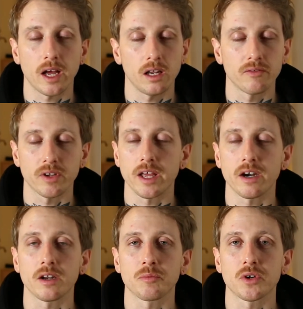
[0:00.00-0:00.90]
hell of an
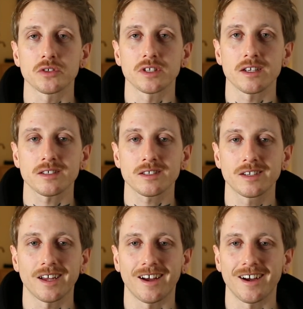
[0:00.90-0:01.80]
editing
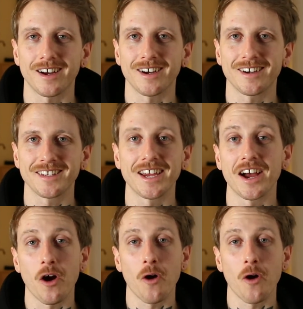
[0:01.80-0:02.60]
process. Yeah,